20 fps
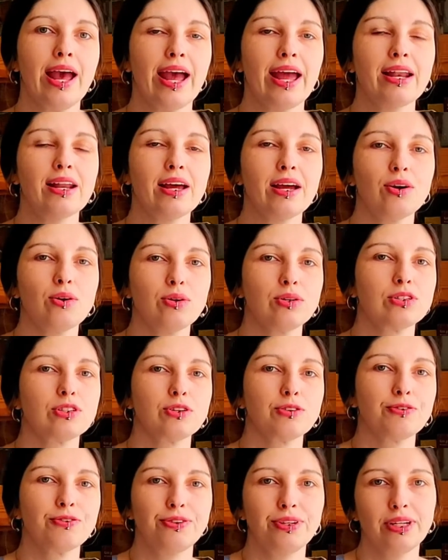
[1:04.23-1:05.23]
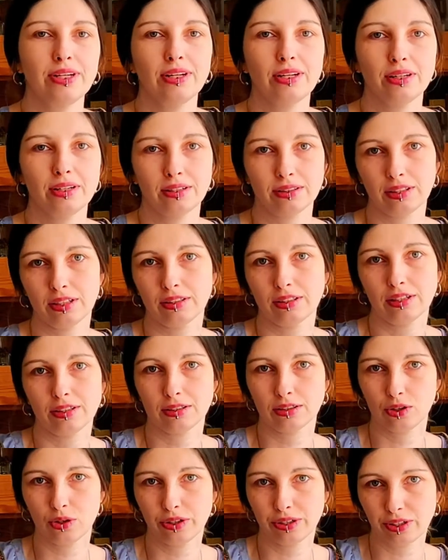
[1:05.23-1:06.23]
and I also feel
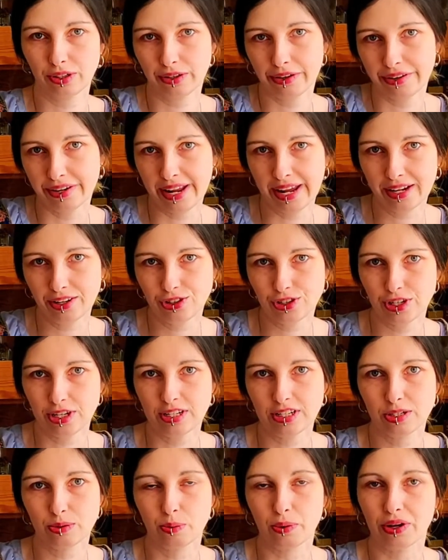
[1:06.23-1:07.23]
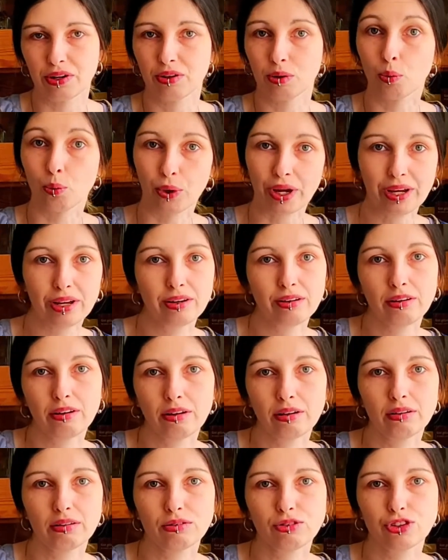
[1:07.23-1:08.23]
certain connections with Wiccan
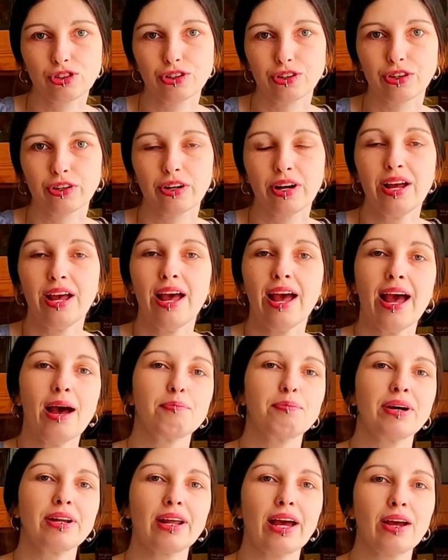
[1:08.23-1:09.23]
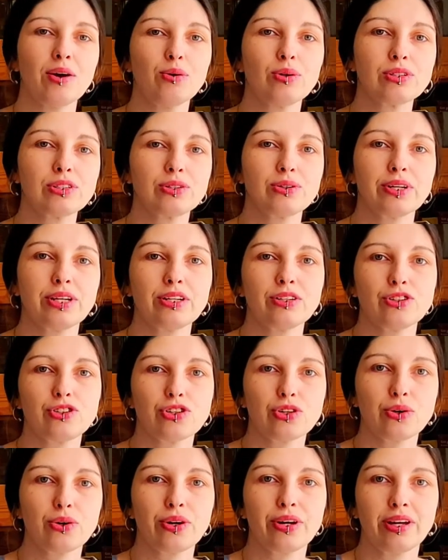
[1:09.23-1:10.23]
culture, but I also
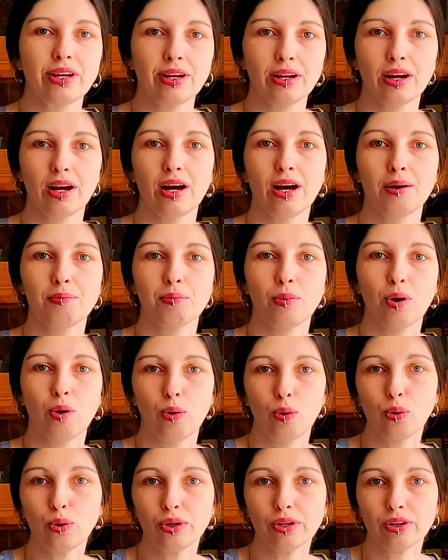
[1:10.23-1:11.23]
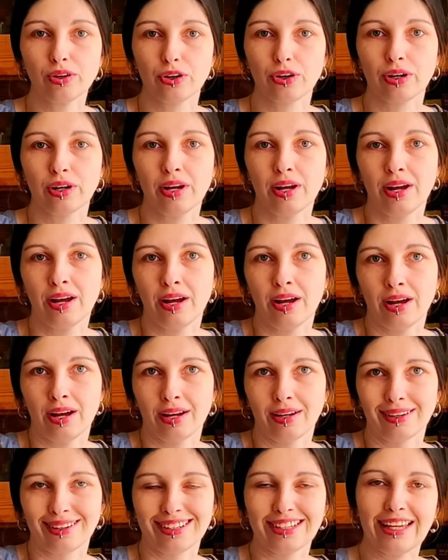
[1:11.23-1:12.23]
enjoy older
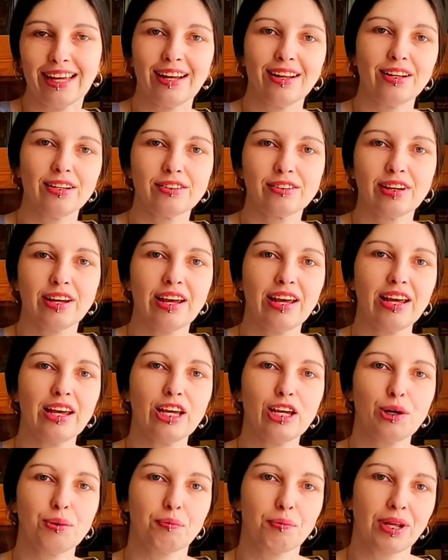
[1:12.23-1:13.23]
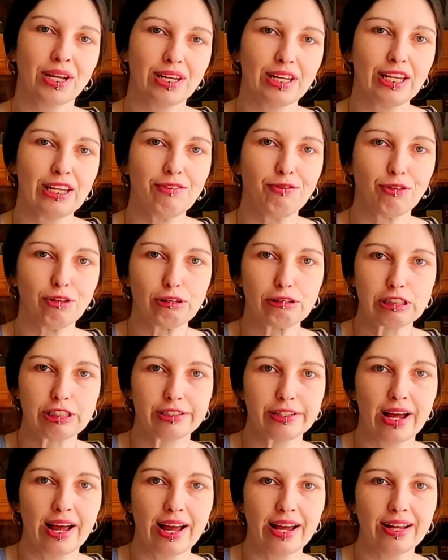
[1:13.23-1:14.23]
Celtic medieval
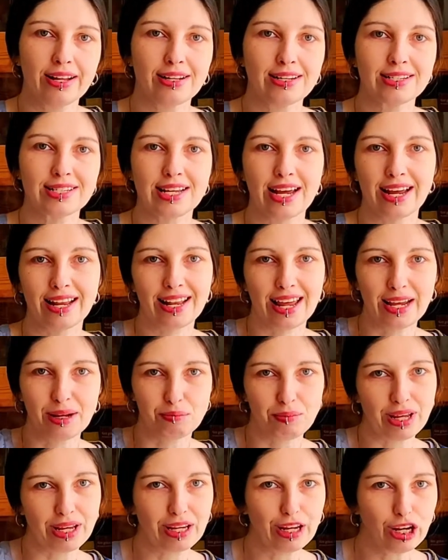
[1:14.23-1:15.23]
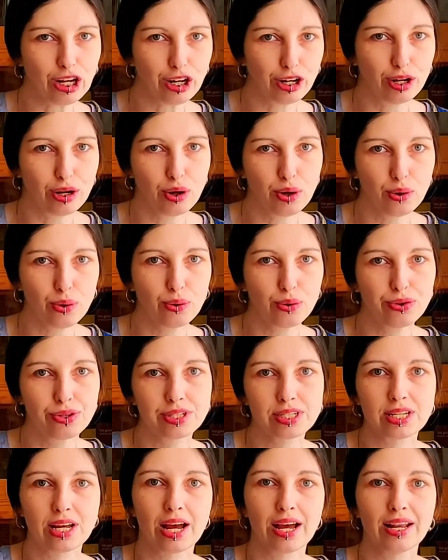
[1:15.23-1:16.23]
styles. I like making
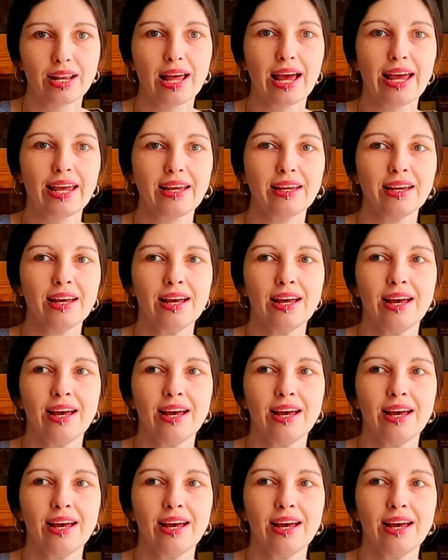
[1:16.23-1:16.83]
clothes, I like